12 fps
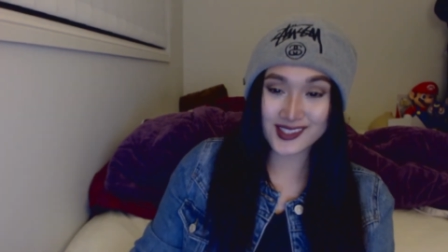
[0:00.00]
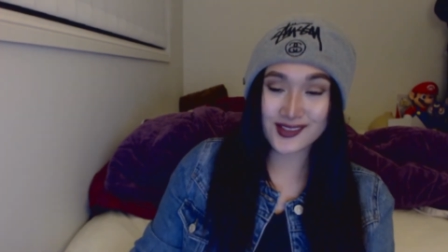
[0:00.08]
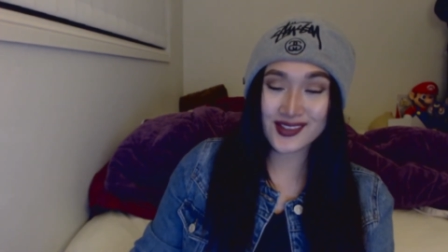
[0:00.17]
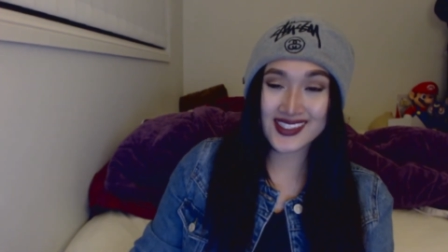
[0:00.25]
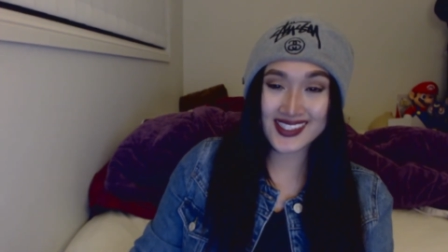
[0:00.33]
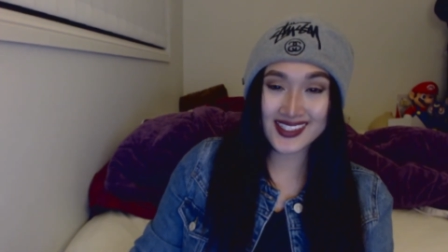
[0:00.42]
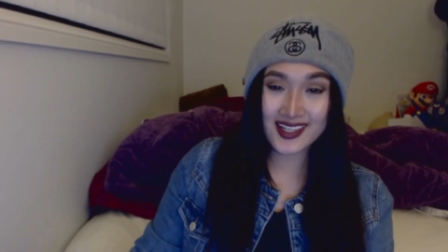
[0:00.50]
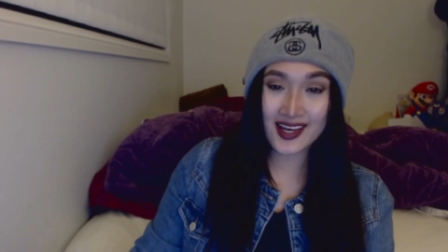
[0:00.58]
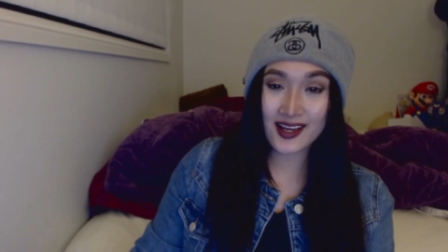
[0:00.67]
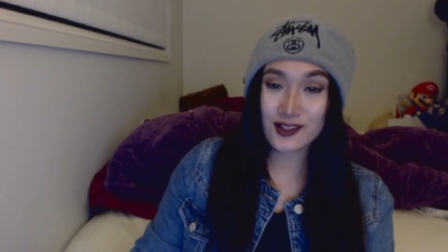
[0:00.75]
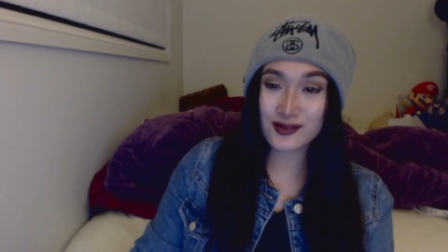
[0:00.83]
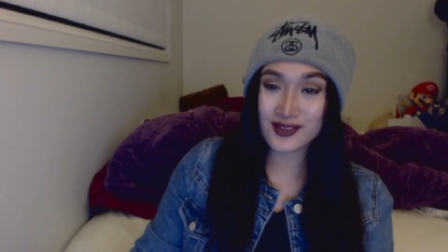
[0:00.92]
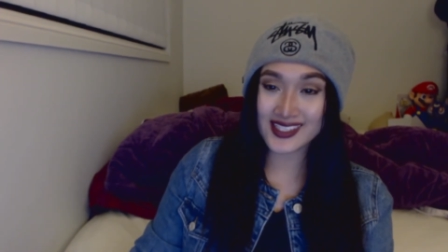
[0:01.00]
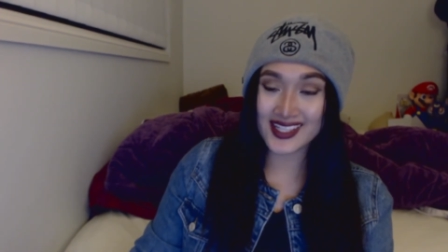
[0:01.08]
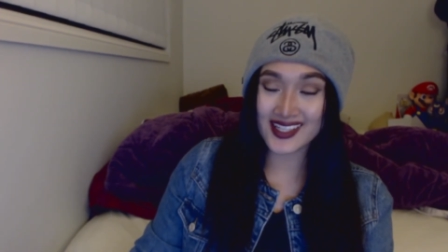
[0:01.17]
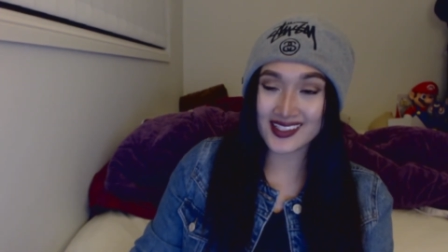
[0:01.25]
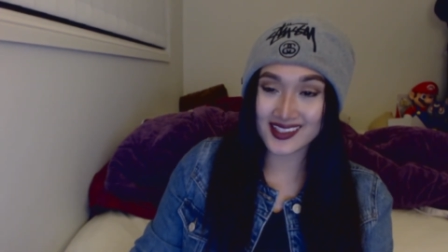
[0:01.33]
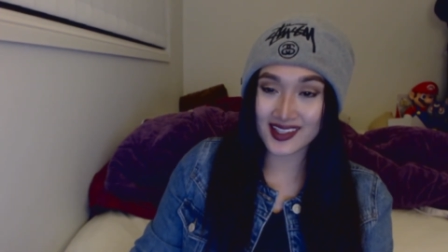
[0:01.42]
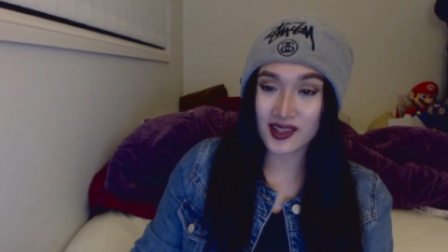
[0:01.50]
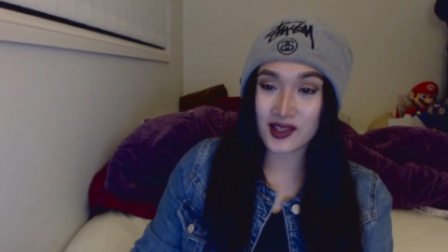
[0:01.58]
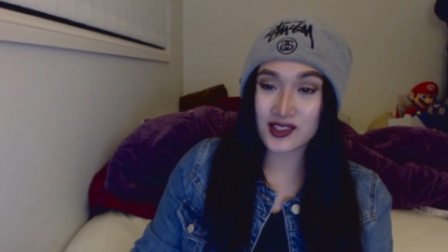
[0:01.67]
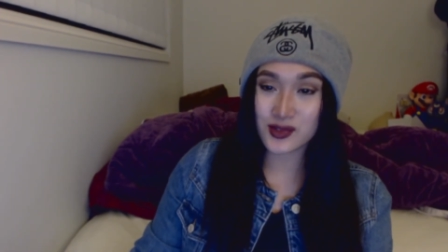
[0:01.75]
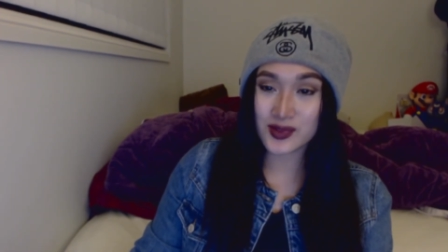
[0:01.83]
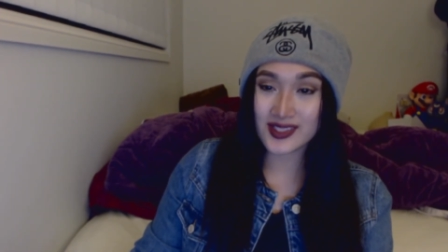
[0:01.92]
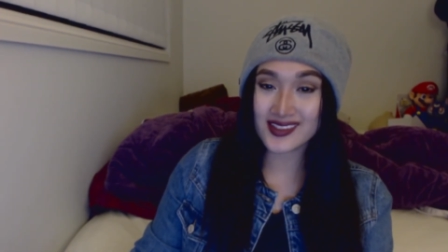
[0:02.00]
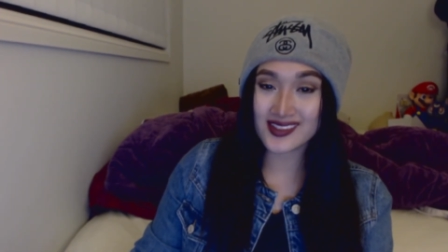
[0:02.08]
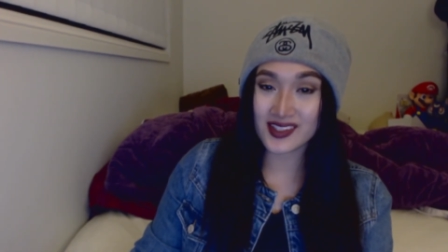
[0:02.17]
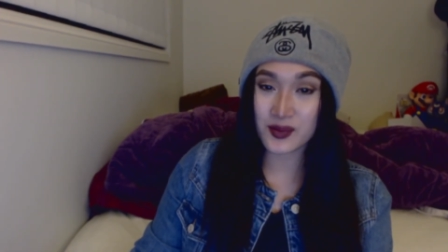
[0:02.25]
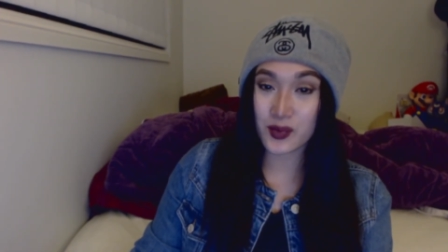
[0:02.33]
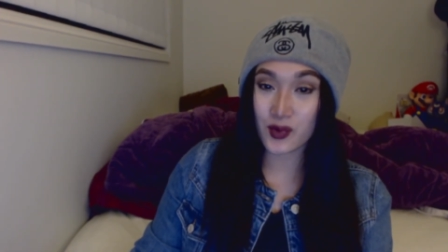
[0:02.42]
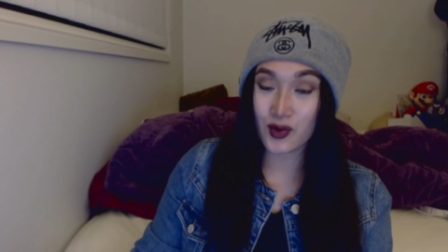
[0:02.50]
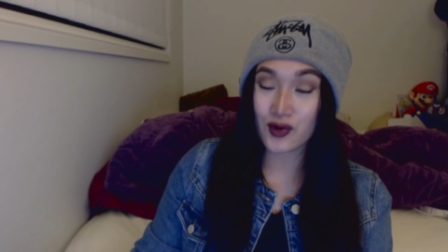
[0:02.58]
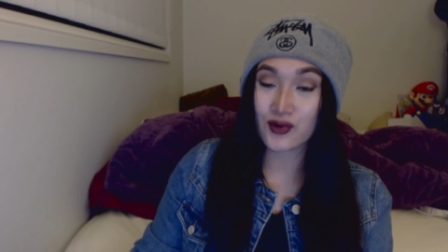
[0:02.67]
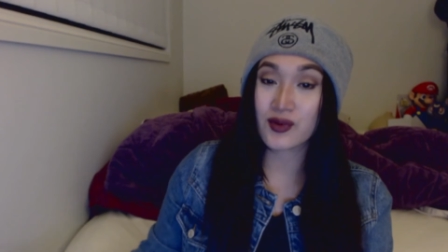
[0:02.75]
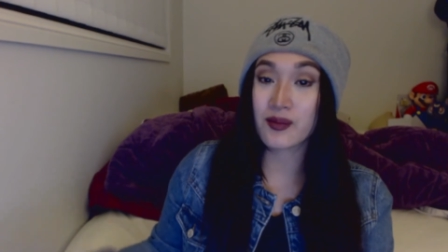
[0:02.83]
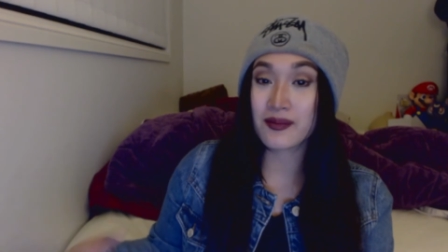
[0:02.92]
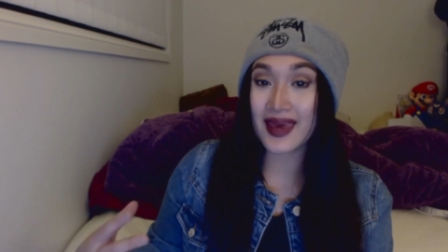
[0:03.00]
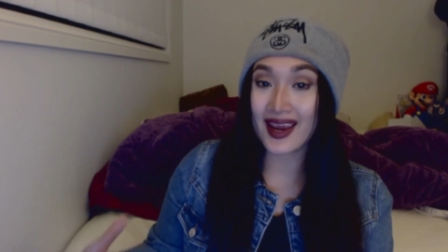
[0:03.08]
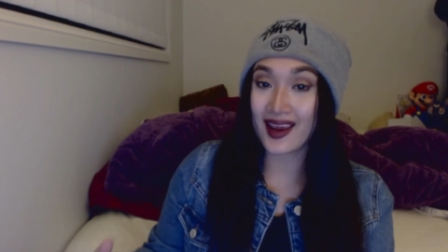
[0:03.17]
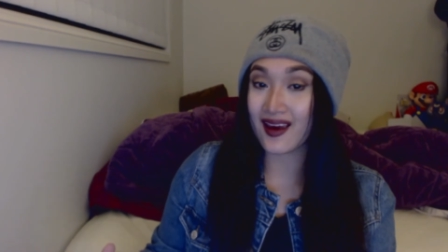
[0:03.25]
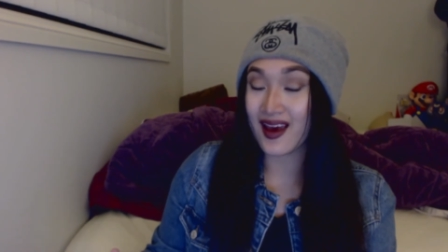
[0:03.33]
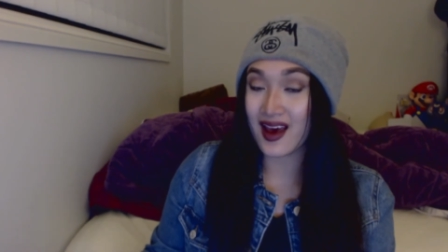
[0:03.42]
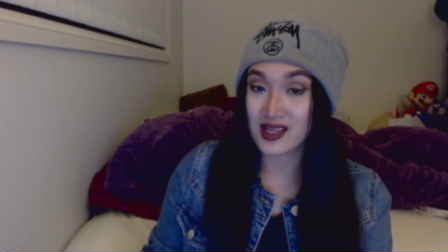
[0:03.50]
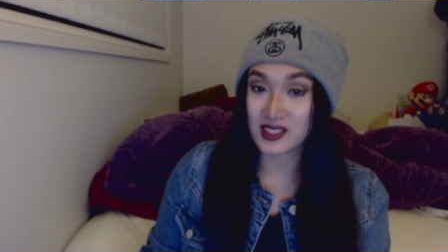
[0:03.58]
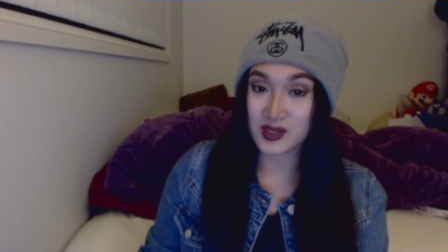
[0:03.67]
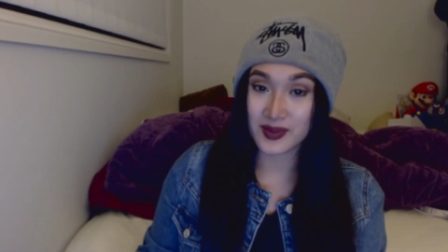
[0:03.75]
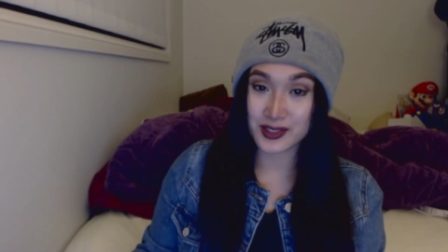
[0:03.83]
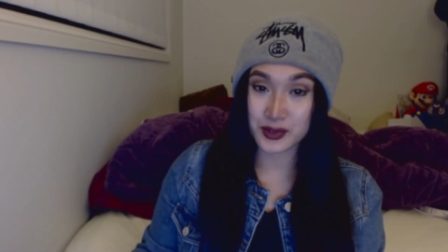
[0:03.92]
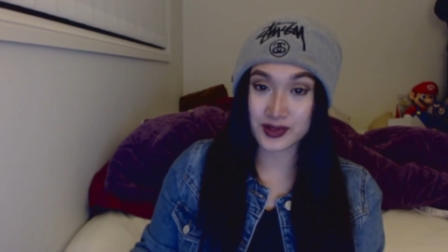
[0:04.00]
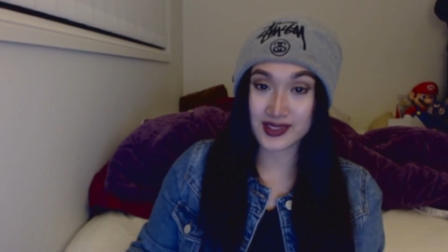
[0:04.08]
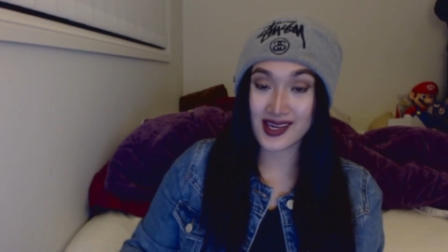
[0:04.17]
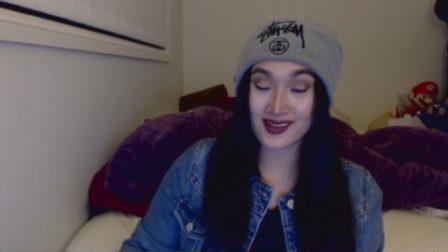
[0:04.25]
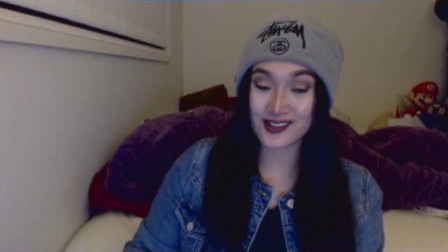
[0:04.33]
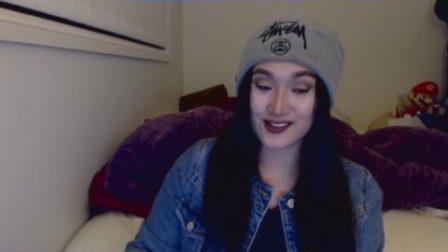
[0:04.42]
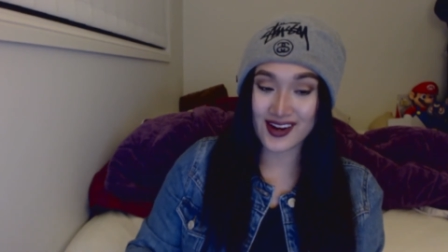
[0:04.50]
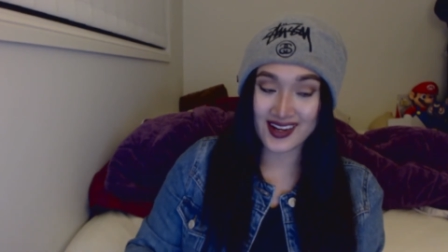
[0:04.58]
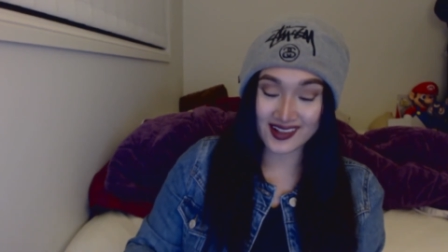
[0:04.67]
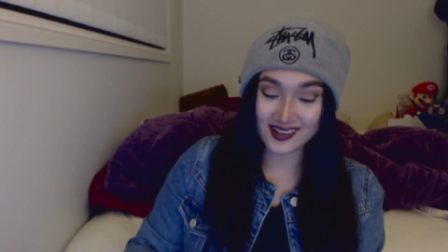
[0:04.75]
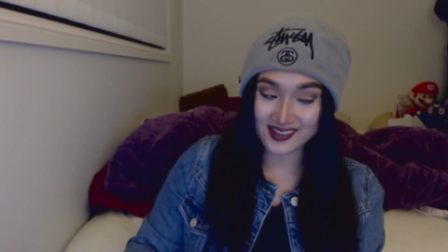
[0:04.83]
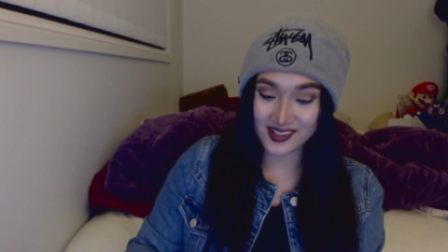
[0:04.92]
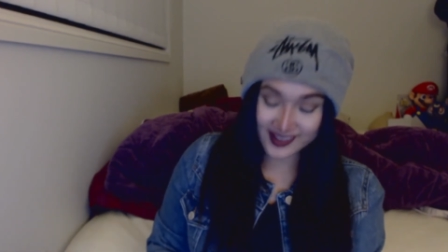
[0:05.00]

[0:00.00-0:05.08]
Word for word: So he did kind of tease that they do want to see more of a mecha aspect on Death Stranding.